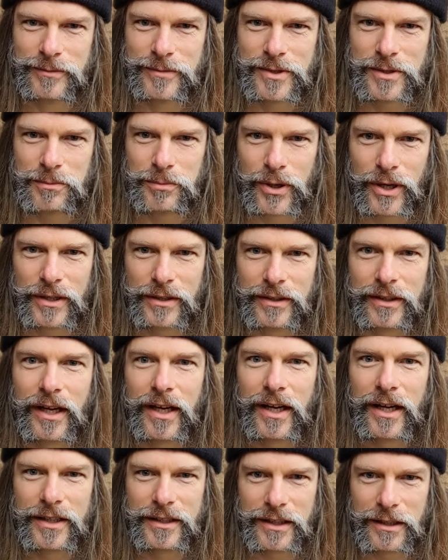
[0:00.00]
so
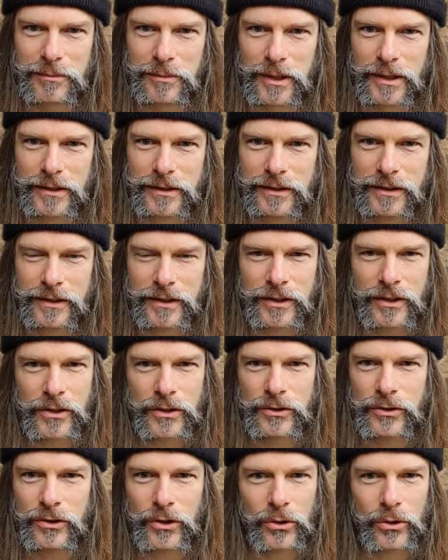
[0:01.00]
pranayama.
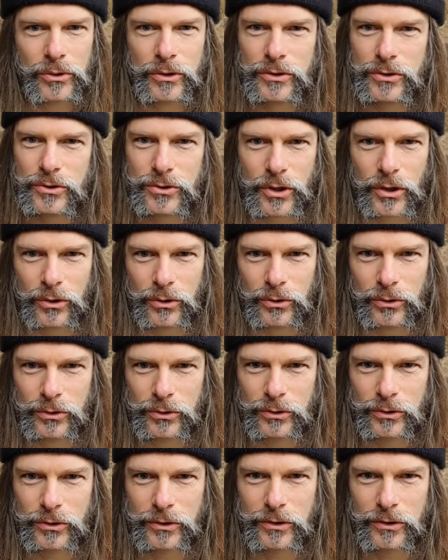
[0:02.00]
No control
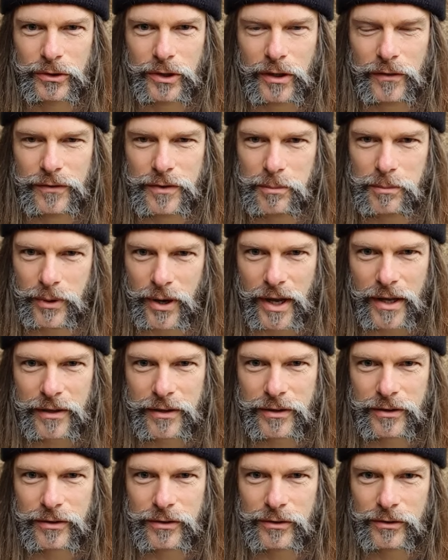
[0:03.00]
of the breath
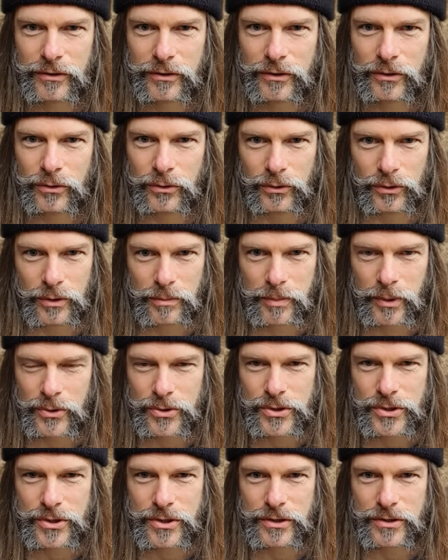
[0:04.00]
or the
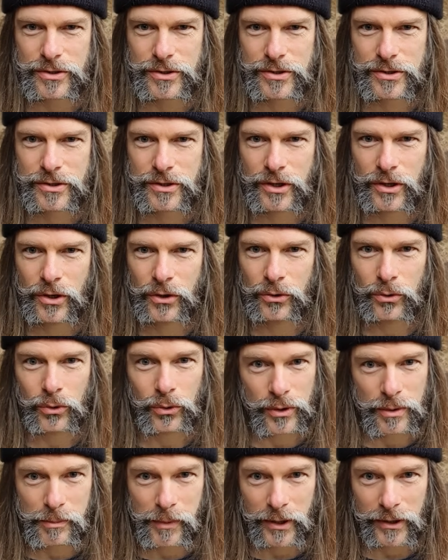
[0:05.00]
postures or
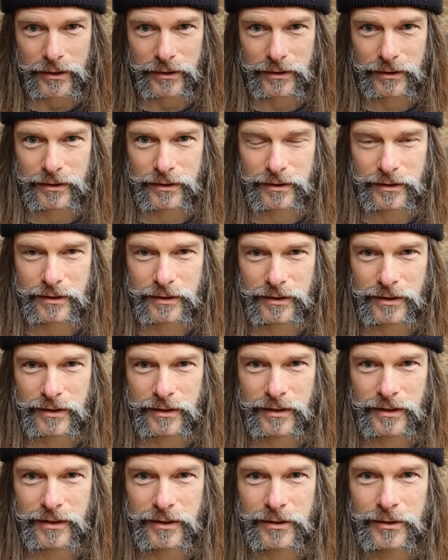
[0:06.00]
the mind.
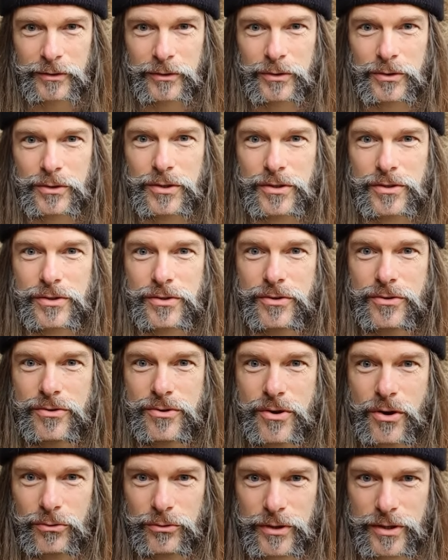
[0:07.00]
We're just
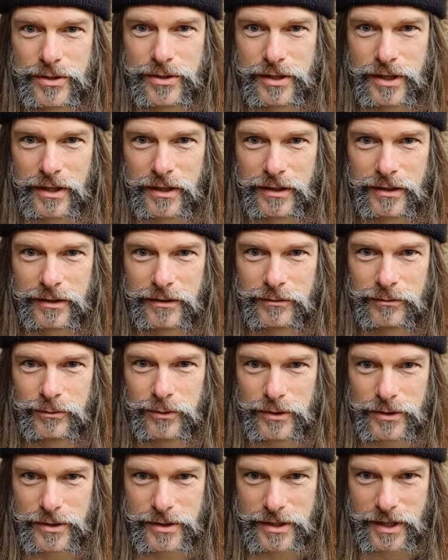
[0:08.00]
noticing
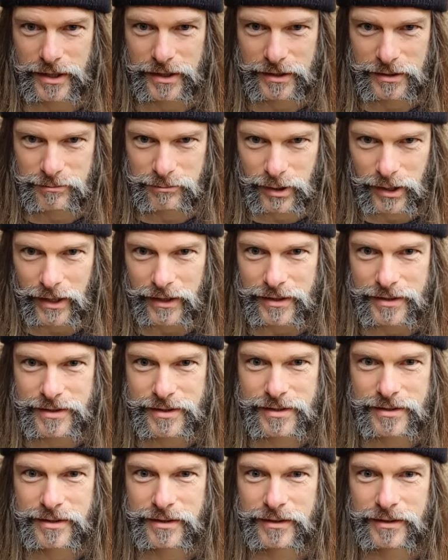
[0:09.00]
what's taking place.